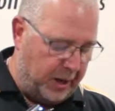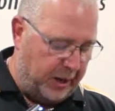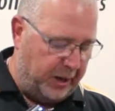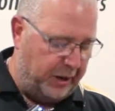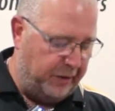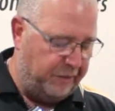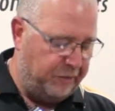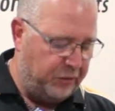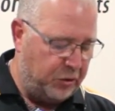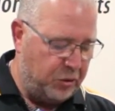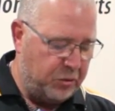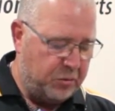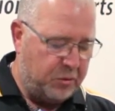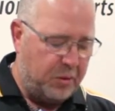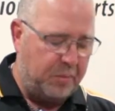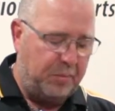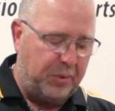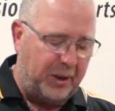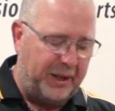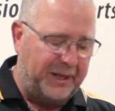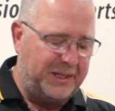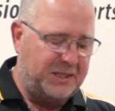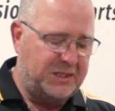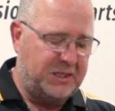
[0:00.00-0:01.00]
If you're
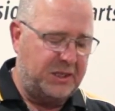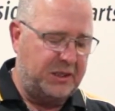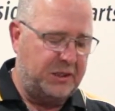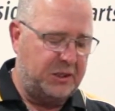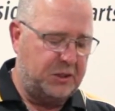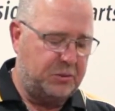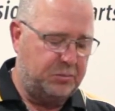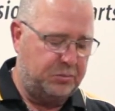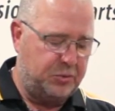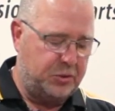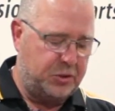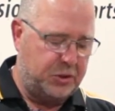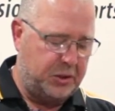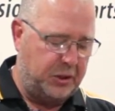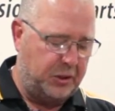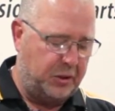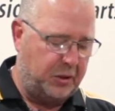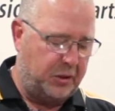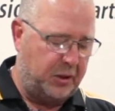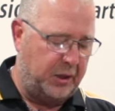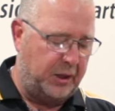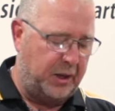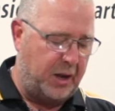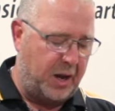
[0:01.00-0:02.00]
replacing this bushing
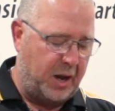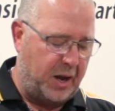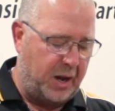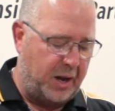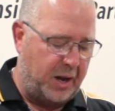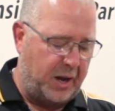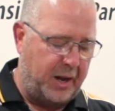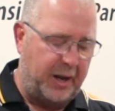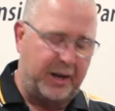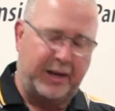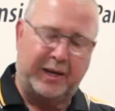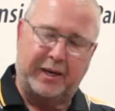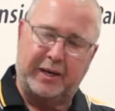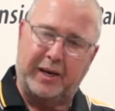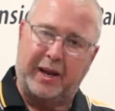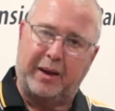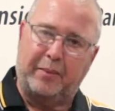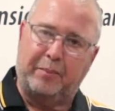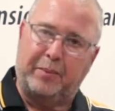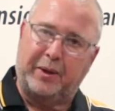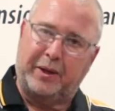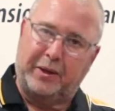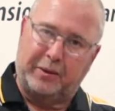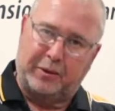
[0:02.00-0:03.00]
on the car
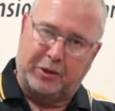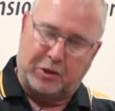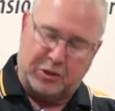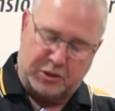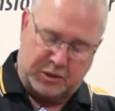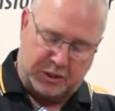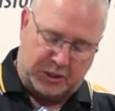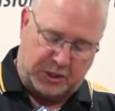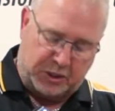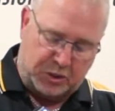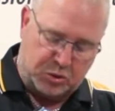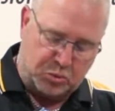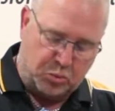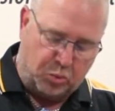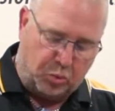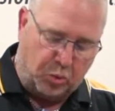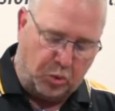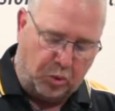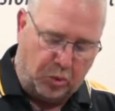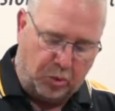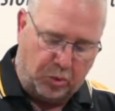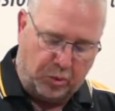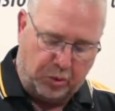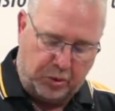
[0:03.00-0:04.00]
because it is
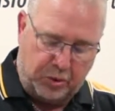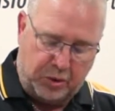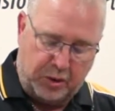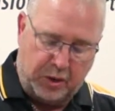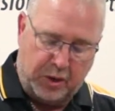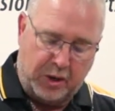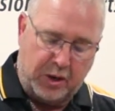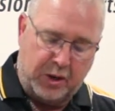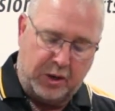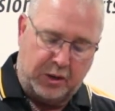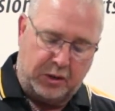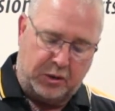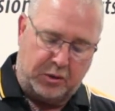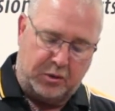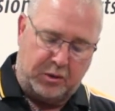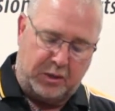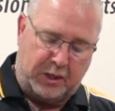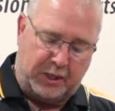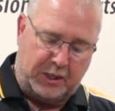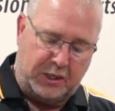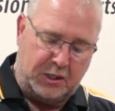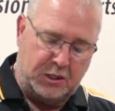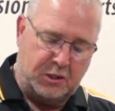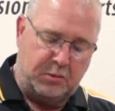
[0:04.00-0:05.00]
worn, you
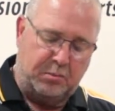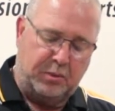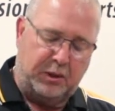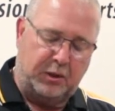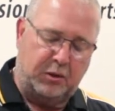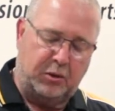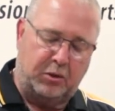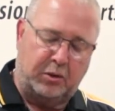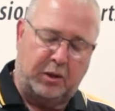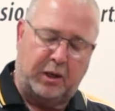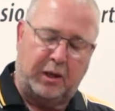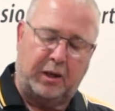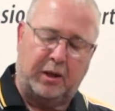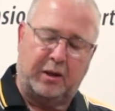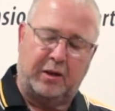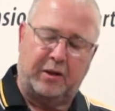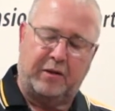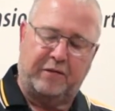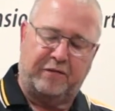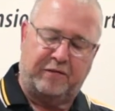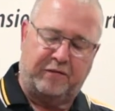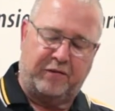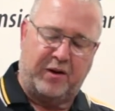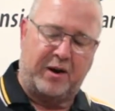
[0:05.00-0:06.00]
need to be looking at
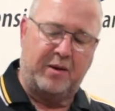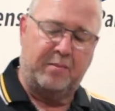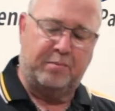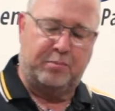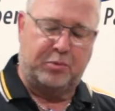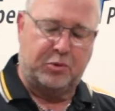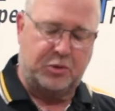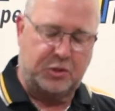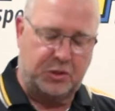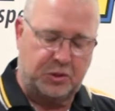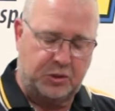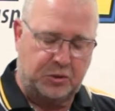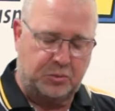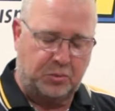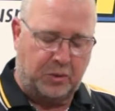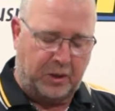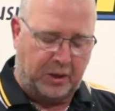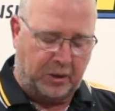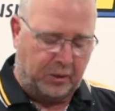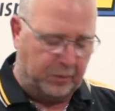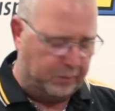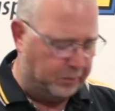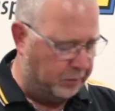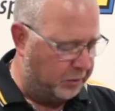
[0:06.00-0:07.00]
the front bush as
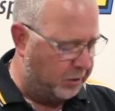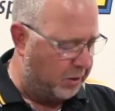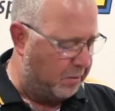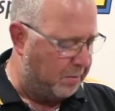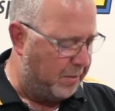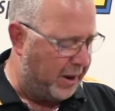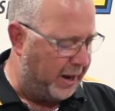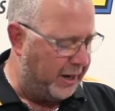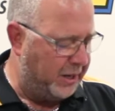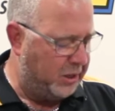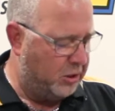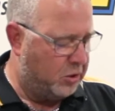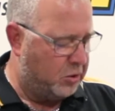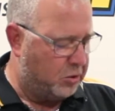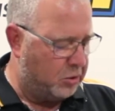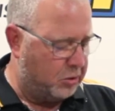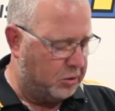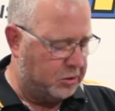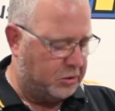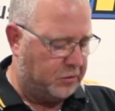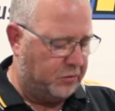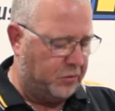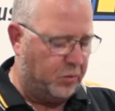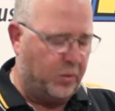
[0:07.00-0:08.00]
well. The main
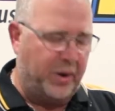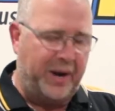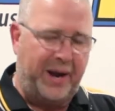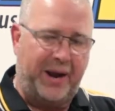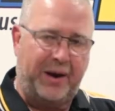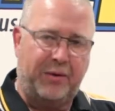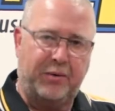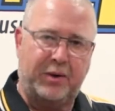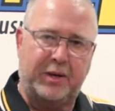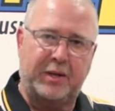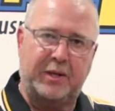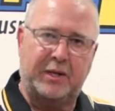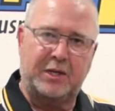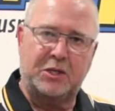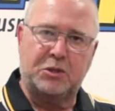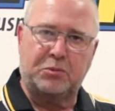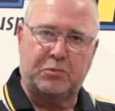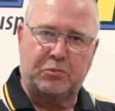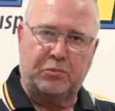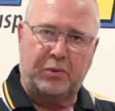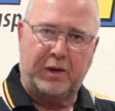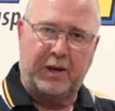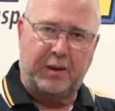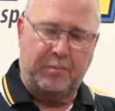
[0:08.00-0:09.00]
cause of wear in this
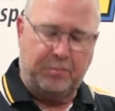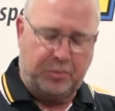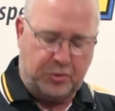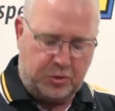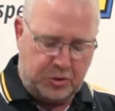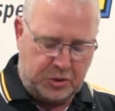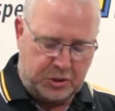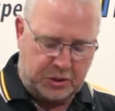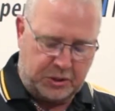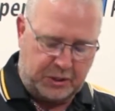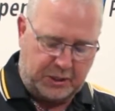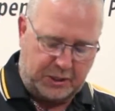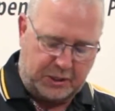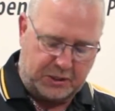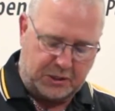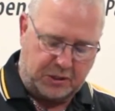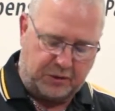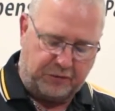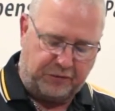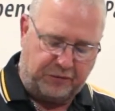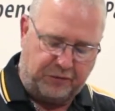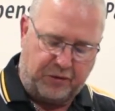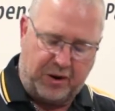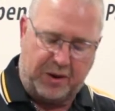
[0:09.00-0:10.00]
rear bush is
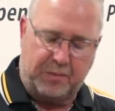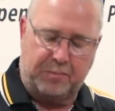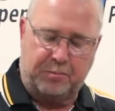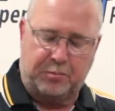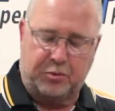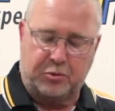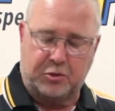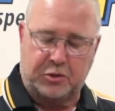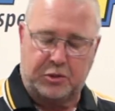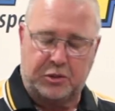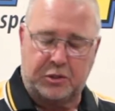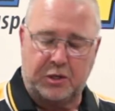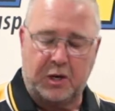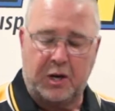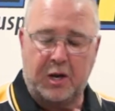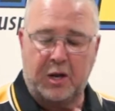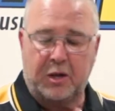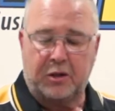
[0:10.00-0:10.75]
the front bush.